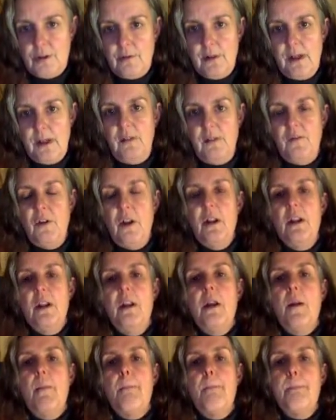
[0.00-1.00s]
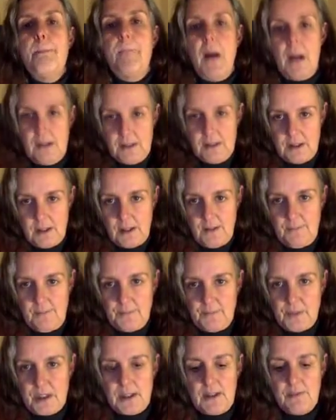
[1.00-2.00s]
but
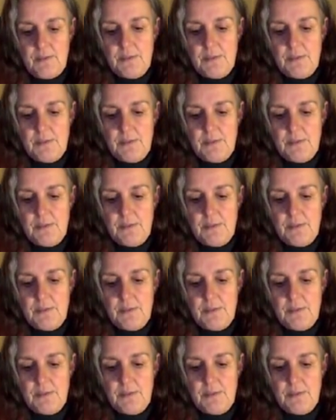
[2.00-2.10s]
sometimes